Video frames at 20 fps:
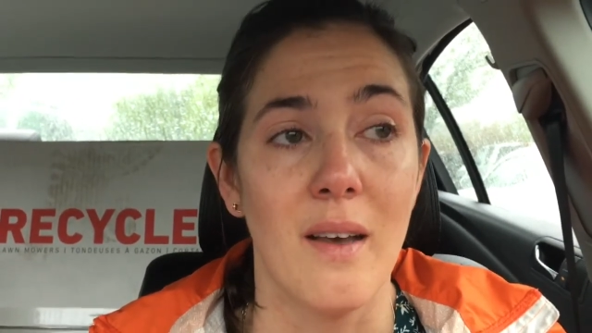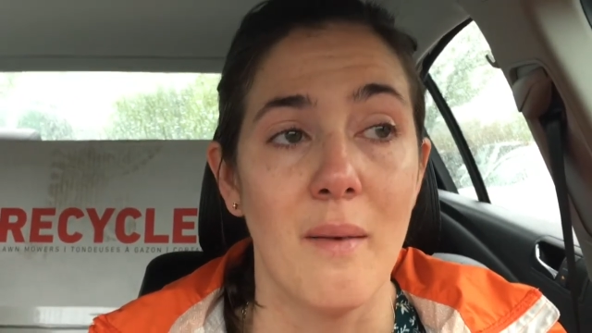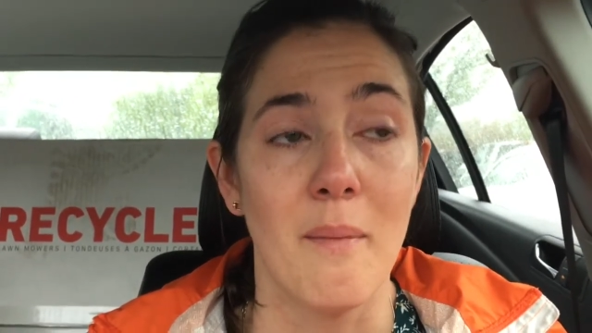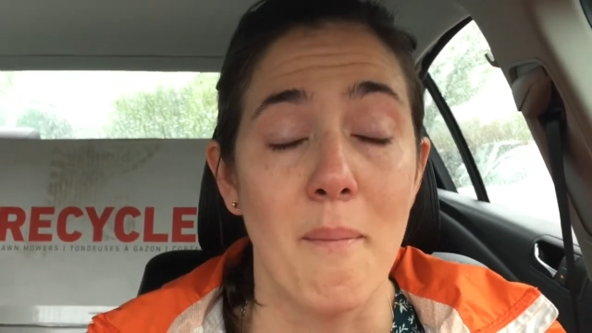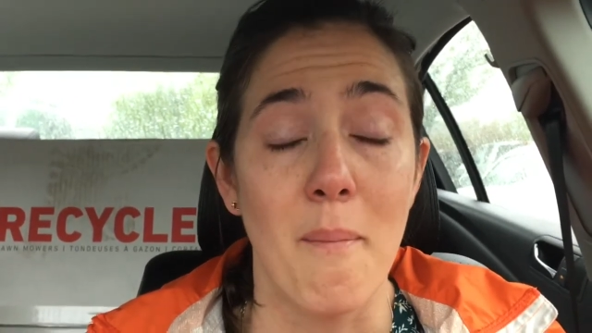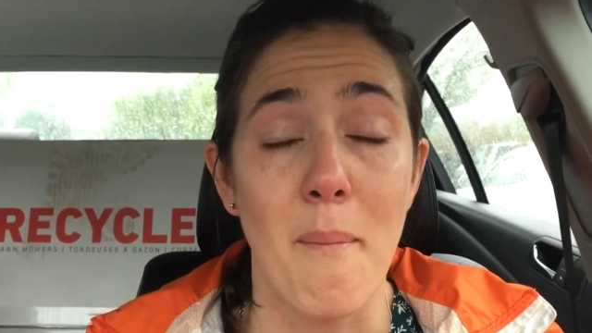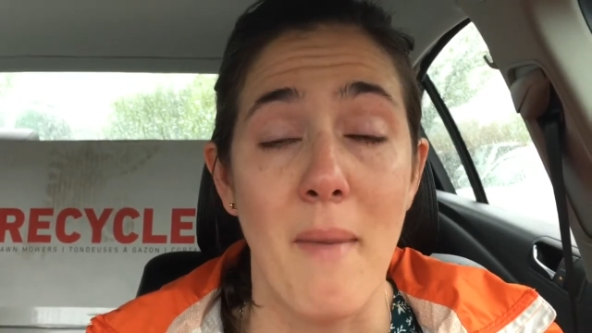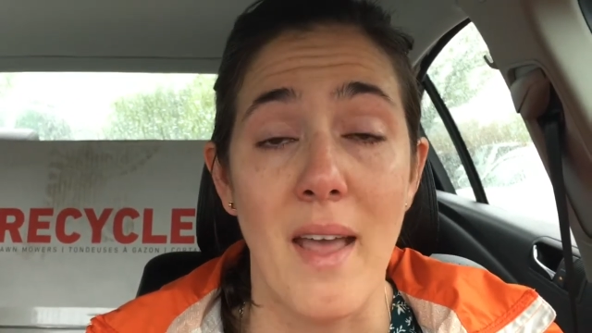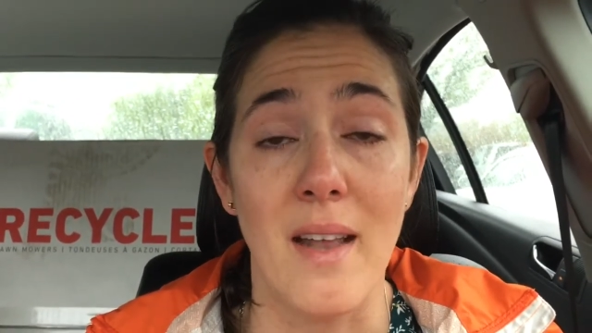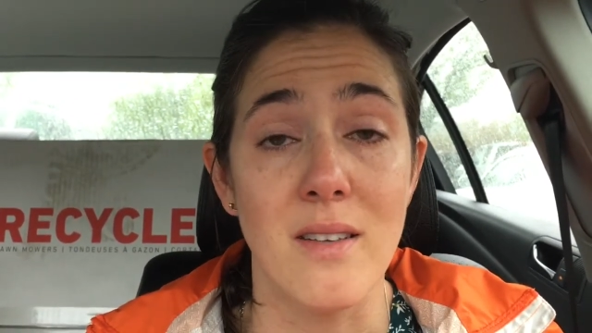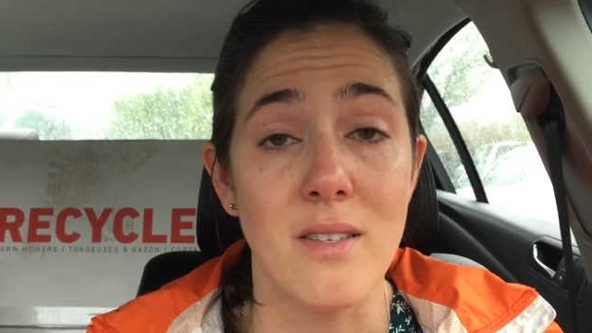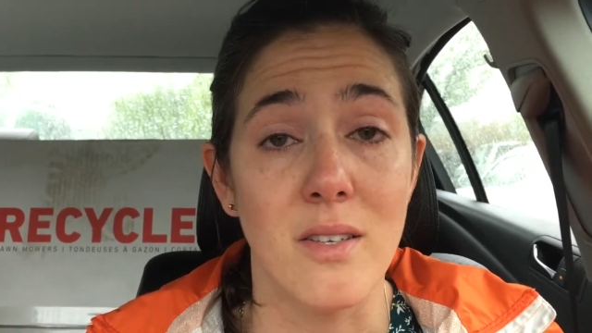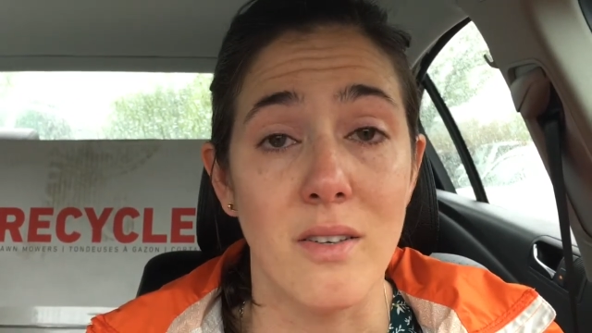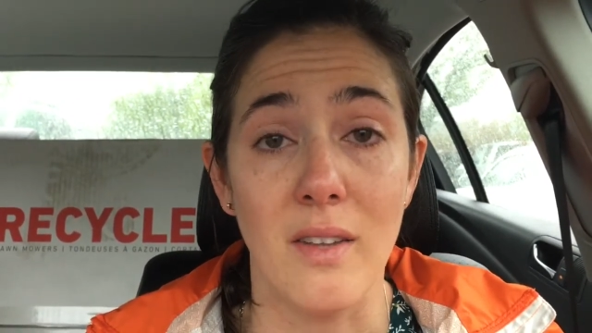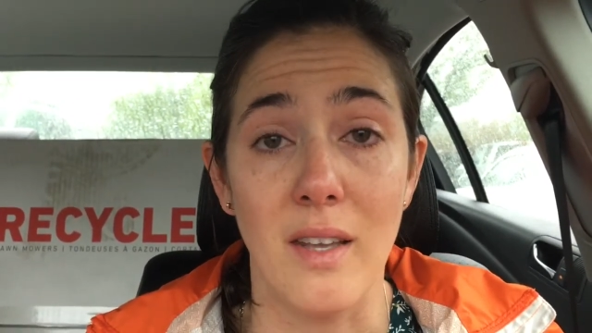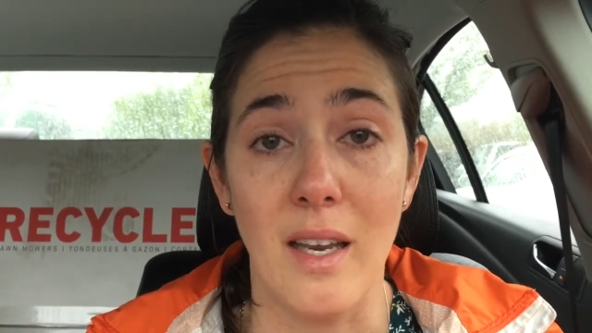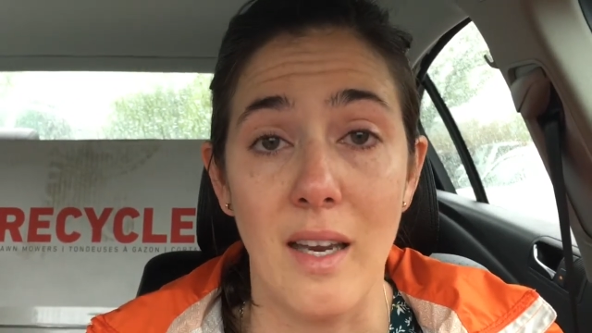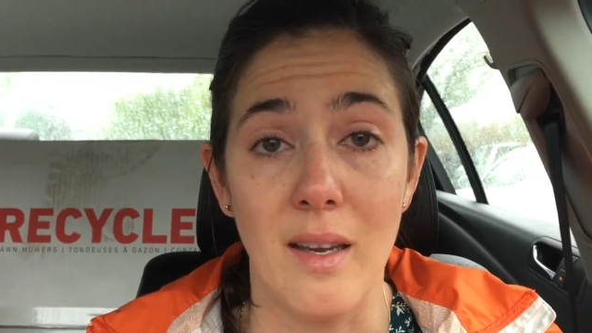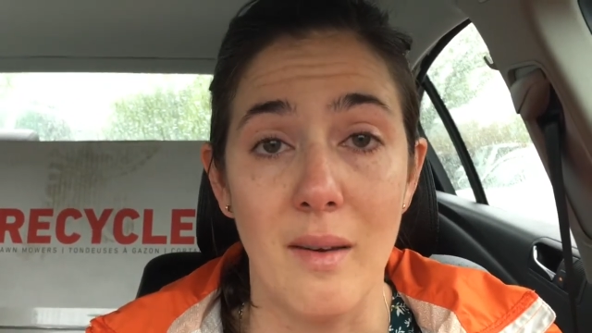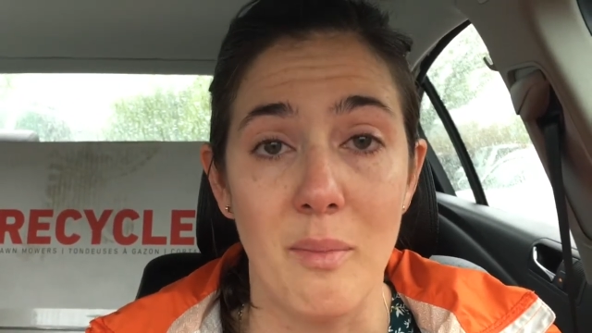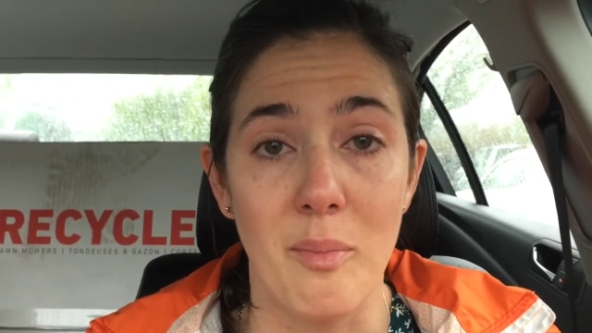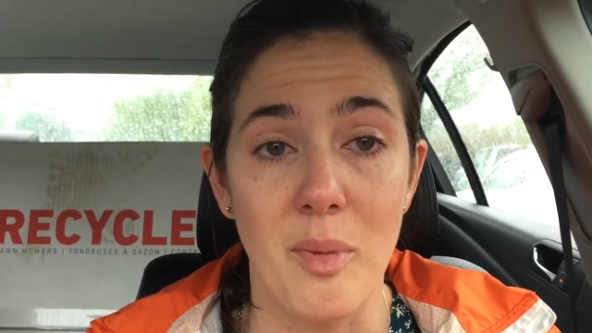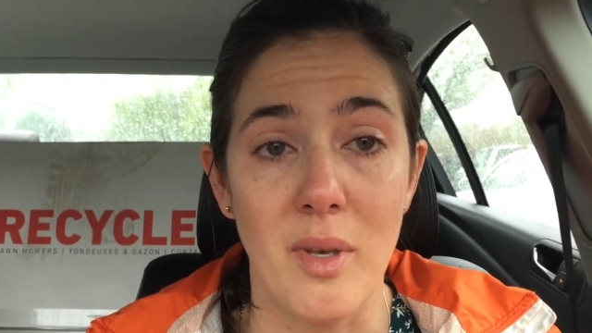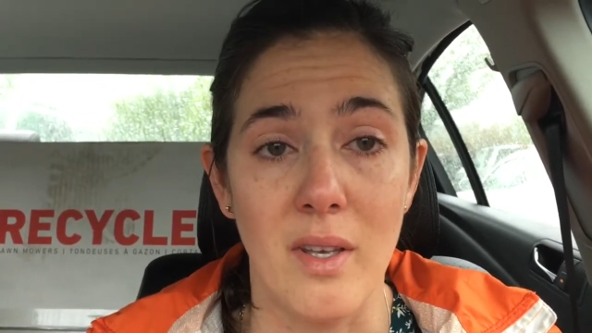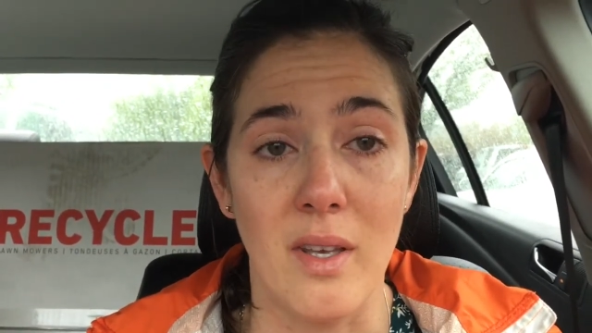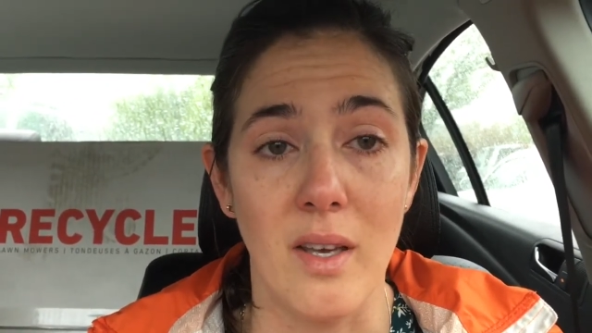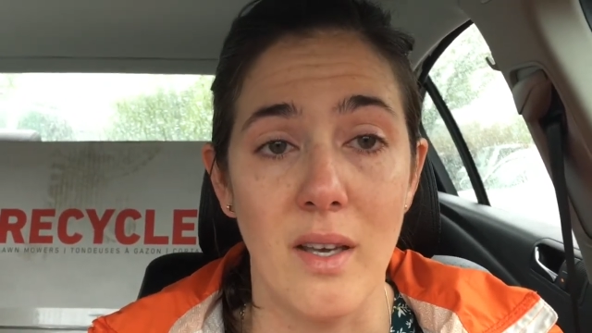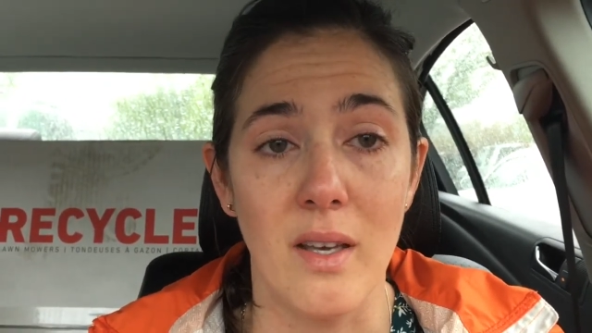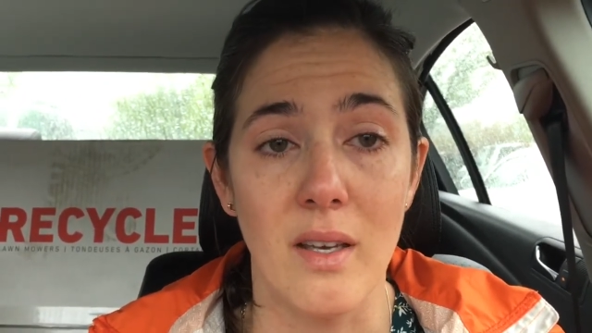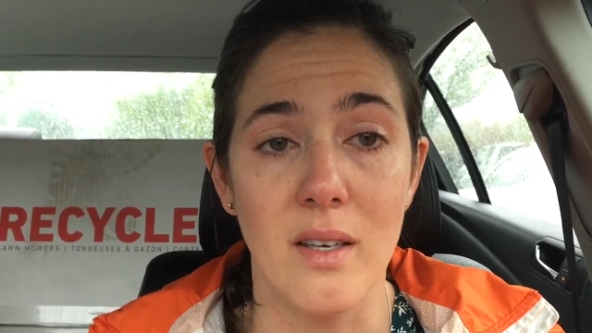mentally
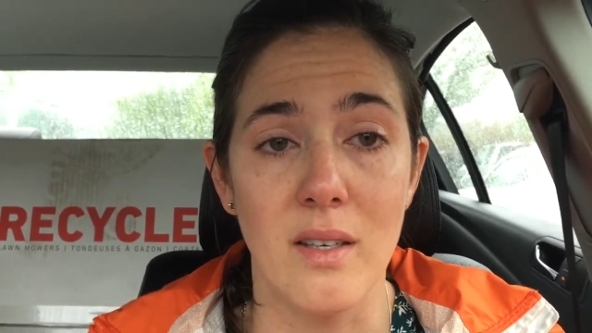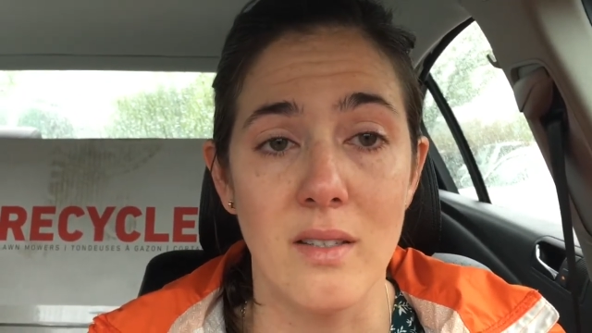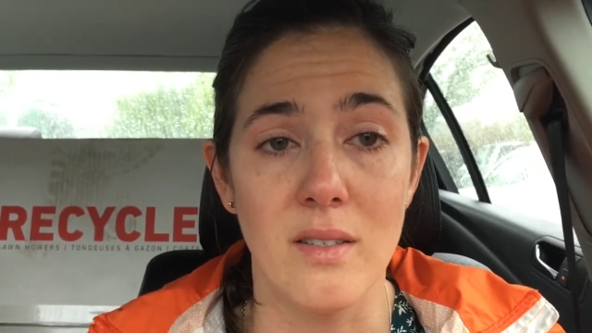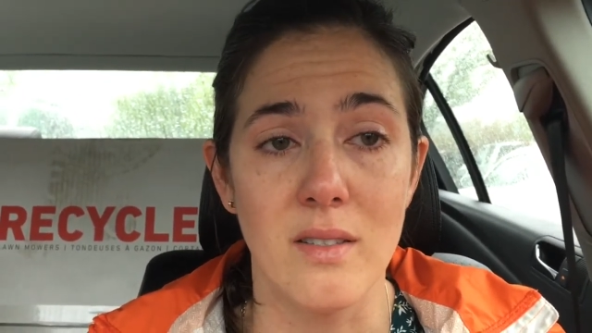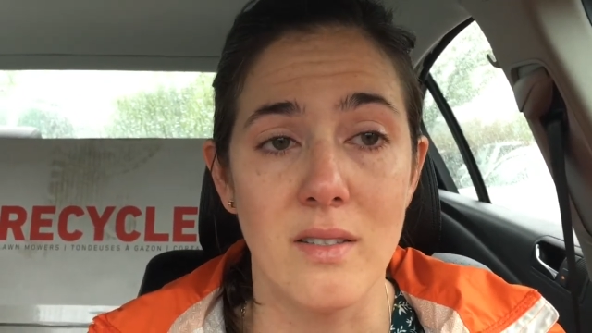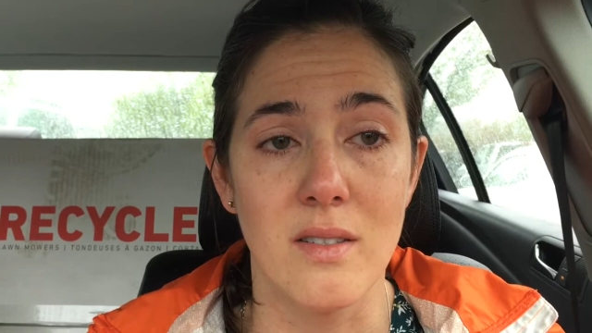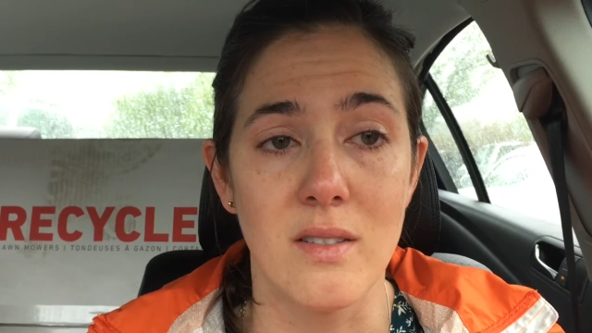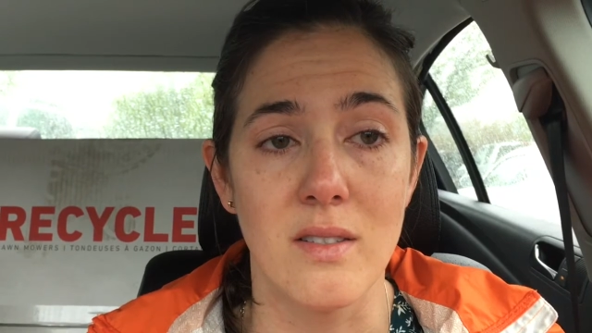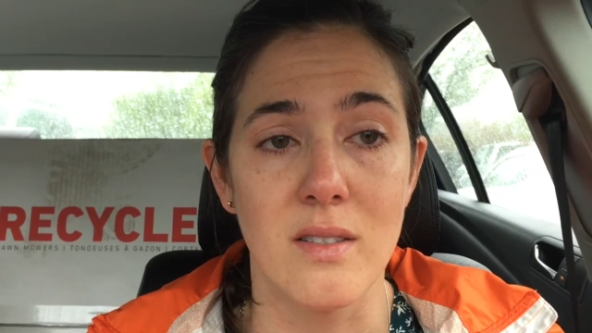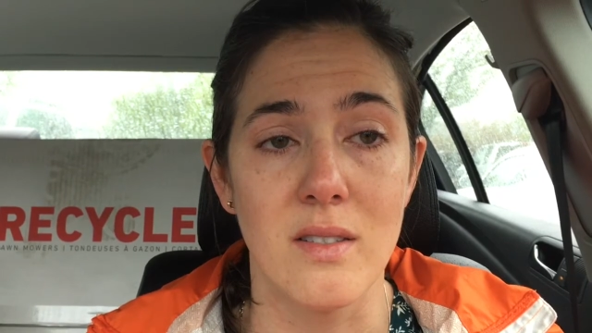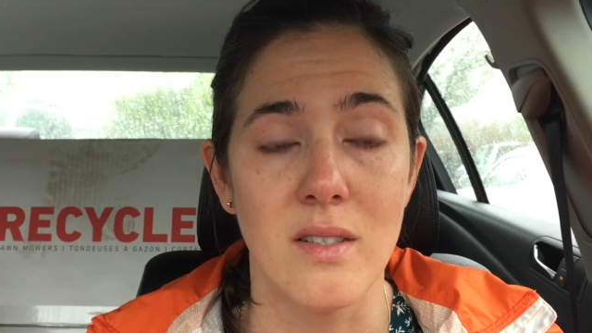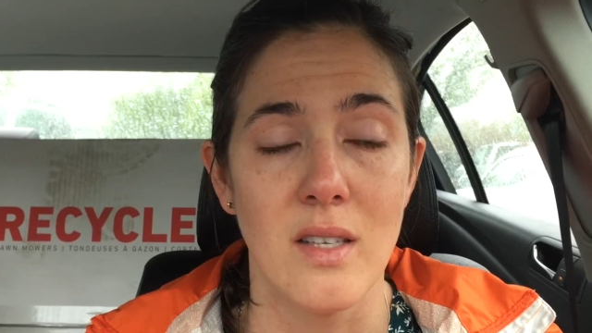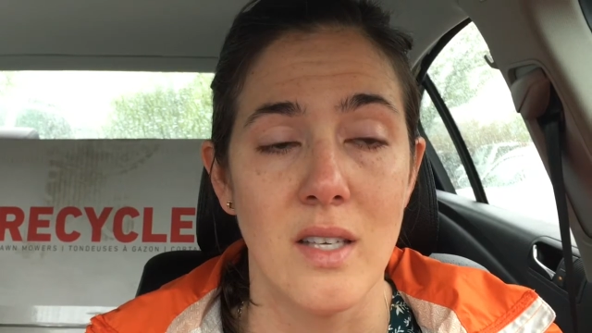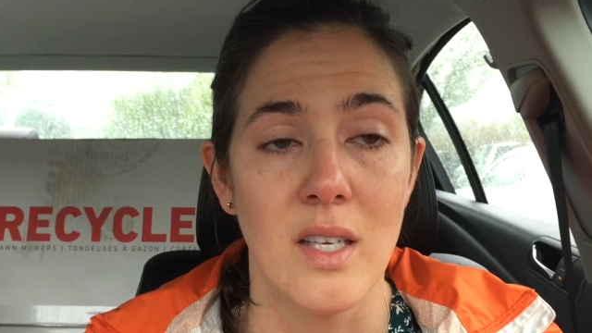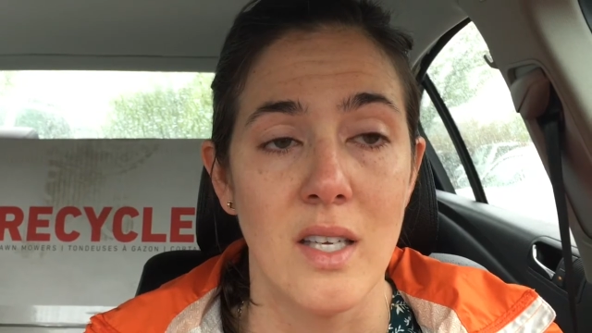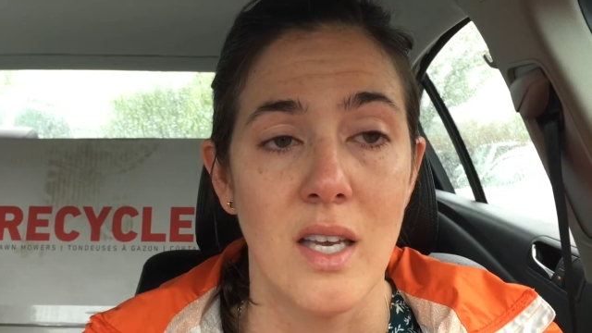because